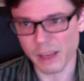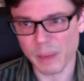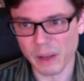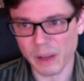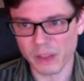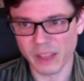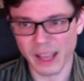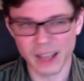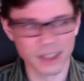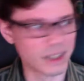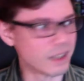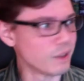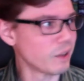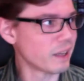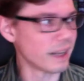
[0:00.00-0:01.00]
about that and
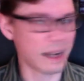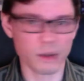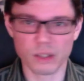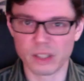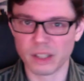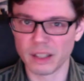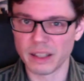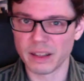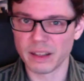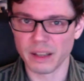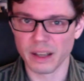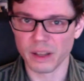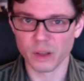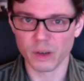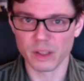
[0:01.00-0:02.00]
I look at how silly the
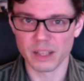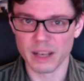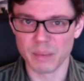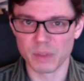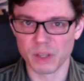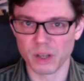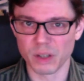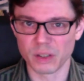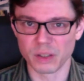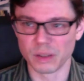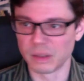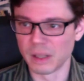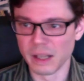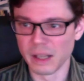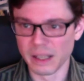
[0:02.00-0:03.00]
other attempts are
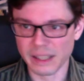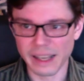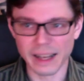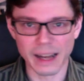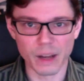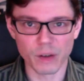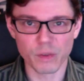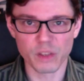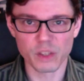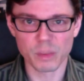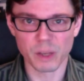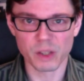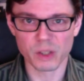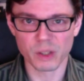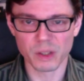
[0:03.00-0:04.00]
to get out of this
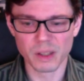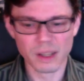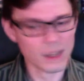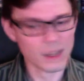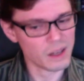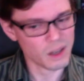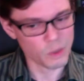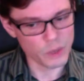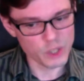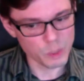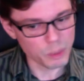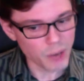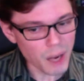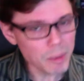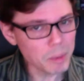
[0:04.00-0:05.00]
puzzle, we should
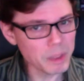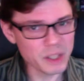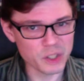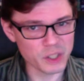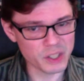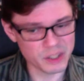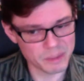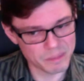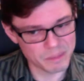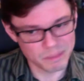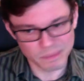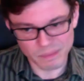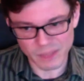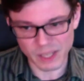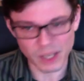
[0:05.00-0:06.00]
probably just,
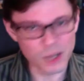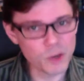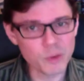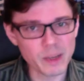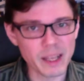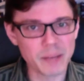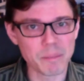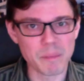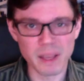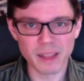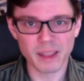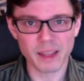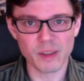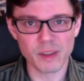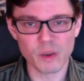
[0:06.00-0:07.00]
you know,
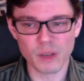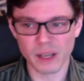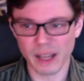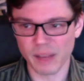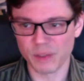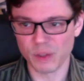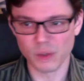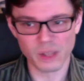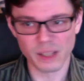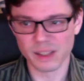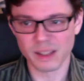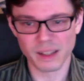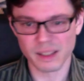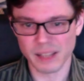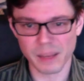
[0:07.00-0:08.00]
admit that you can have two
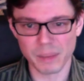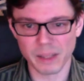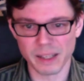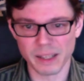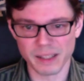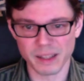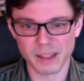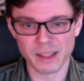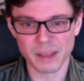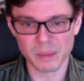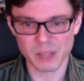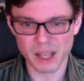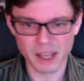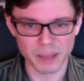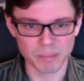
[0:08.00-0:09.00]
things in the same place at the same
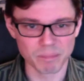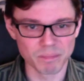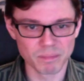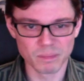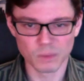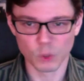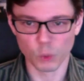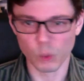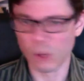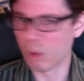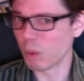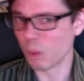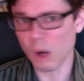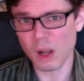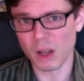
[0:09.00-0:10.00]
time. We
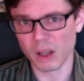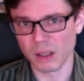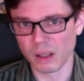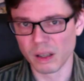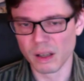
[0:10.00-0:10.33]
were wrong.